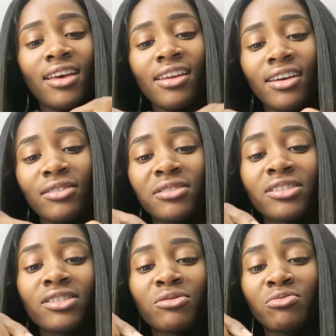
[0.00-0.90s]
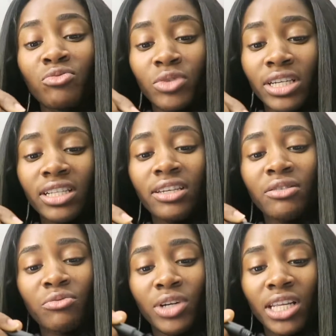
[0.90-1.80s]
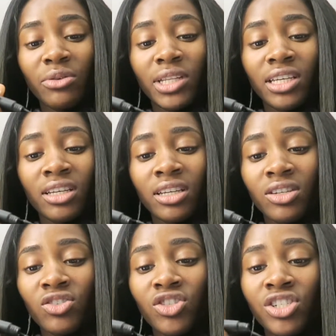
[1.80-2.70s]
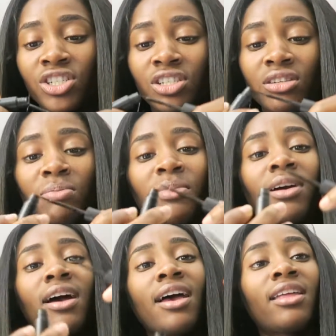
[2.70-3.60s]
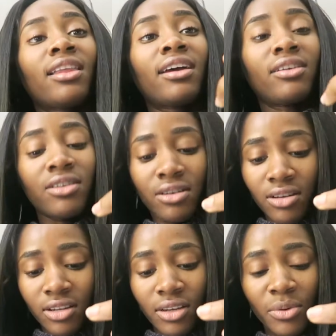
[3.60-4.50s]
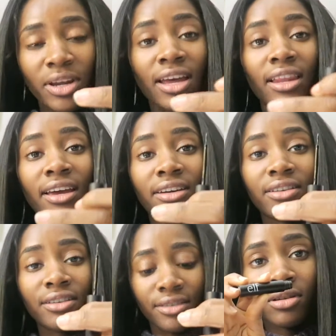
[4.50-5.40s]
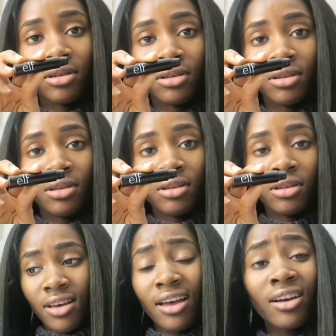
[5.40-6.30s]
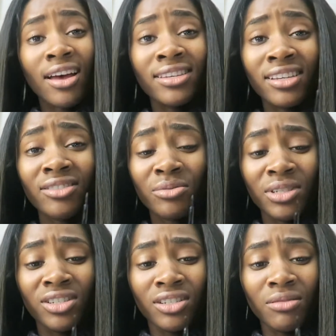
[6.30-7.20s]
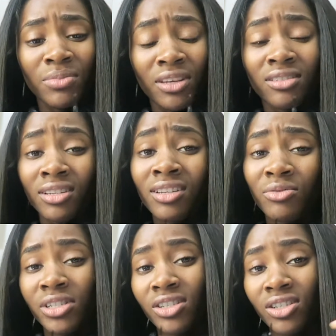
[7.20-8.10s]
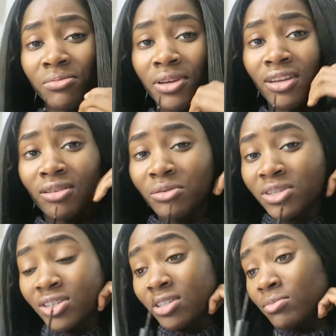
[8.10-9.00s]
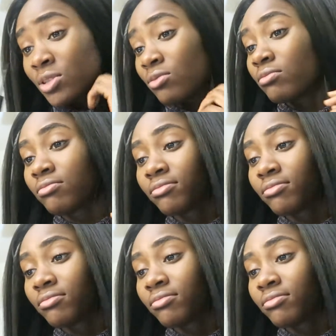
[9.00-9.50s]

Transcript: And I use this really cheap eyeliner, liquid eyeliner. I say it's really cheap because it is really cheap and it looks cheap too.